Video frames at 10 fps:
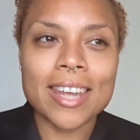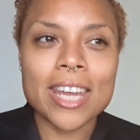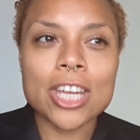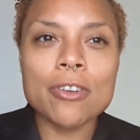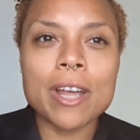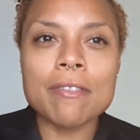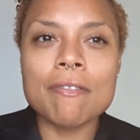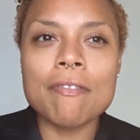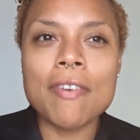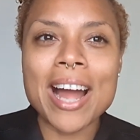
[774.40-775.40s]
You
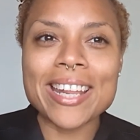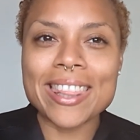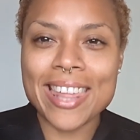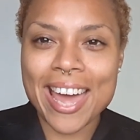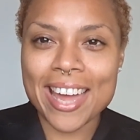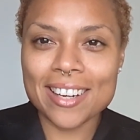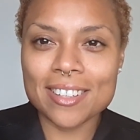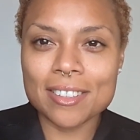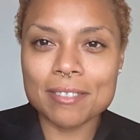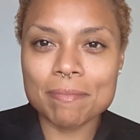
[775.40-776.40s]
invite that
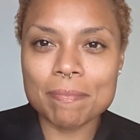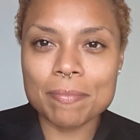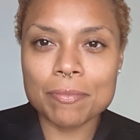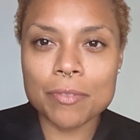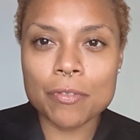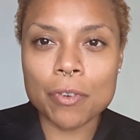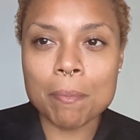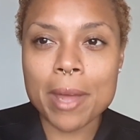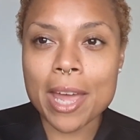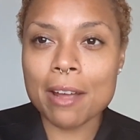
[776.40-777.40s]

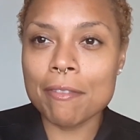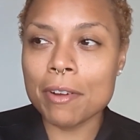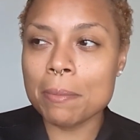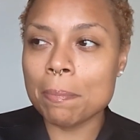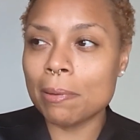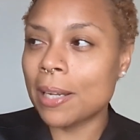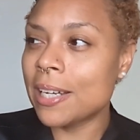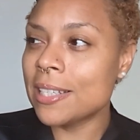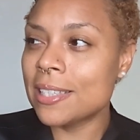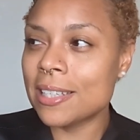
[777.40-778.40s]
from every
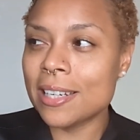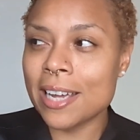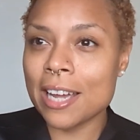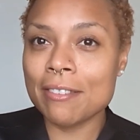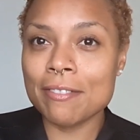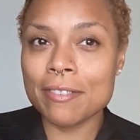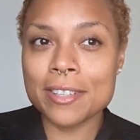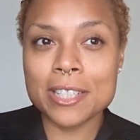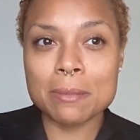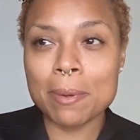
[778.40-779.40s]
place and every
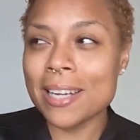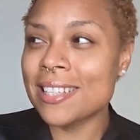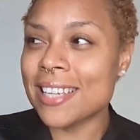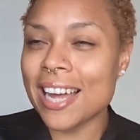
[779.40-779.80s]
space